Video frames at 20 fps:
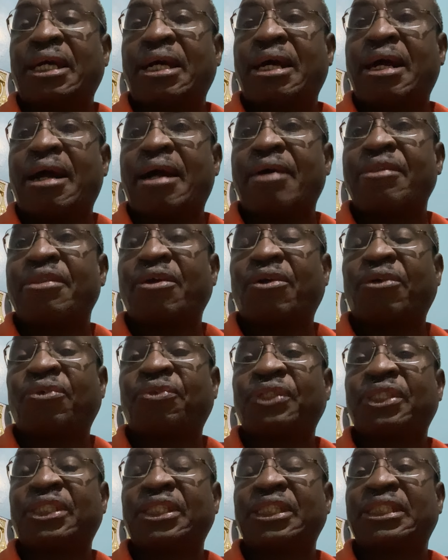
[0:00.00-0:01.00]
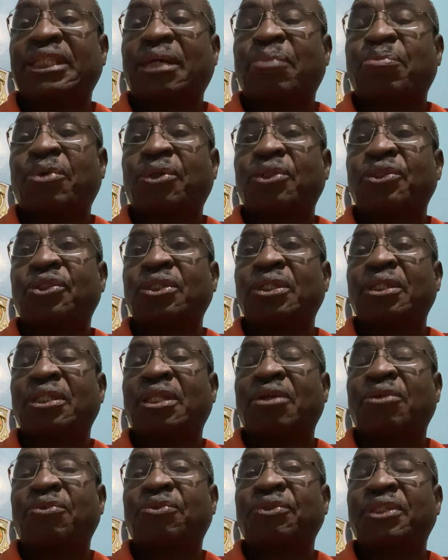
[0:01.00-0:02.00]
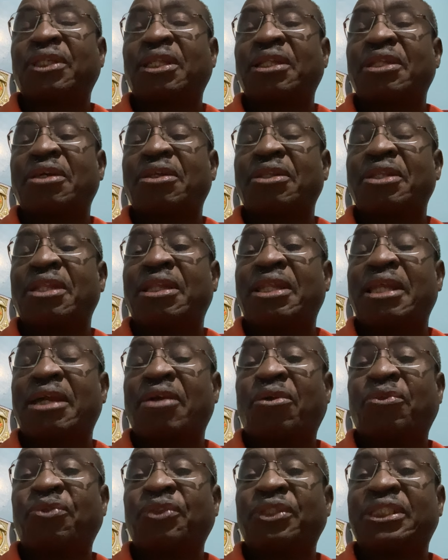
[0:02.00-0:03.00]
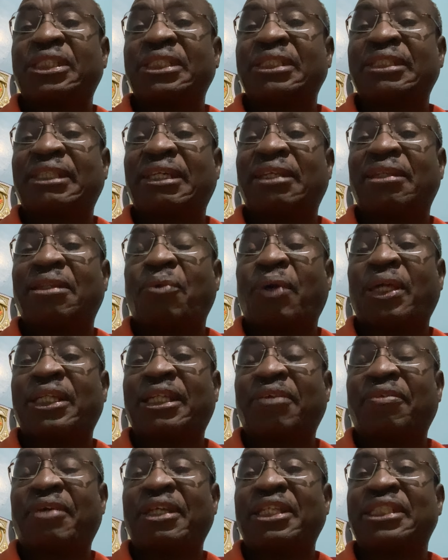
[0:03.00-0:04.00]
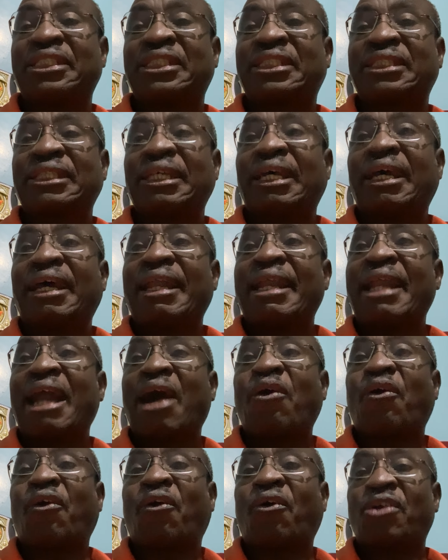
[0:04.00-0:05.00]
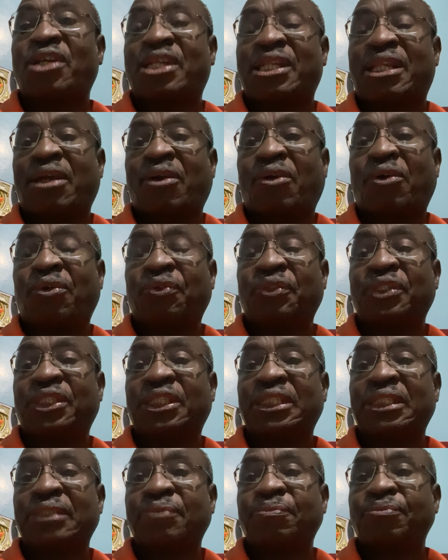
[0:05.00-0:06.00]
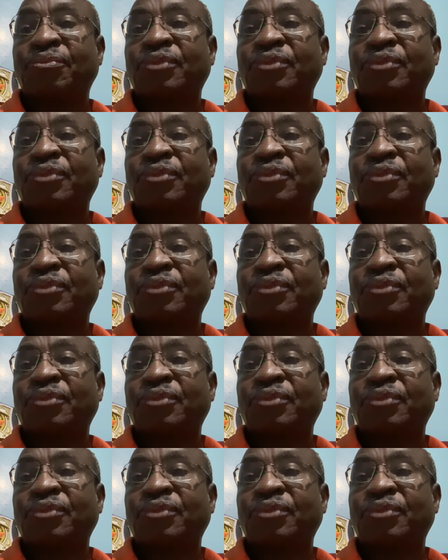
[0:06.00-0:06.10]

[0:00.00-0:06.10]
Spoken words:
The office is supposed the office, whatever is now called the office,